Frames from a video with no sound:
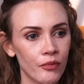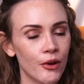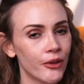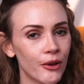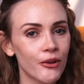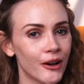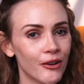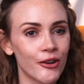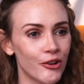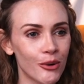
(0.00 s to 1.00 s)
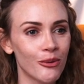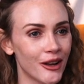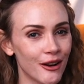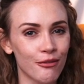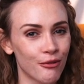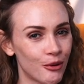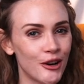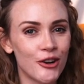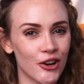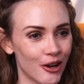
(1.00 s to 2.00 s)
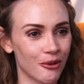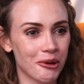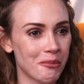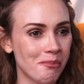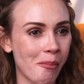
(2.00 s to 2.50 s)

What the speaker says: On the other hand, I don't like fruity chocolate.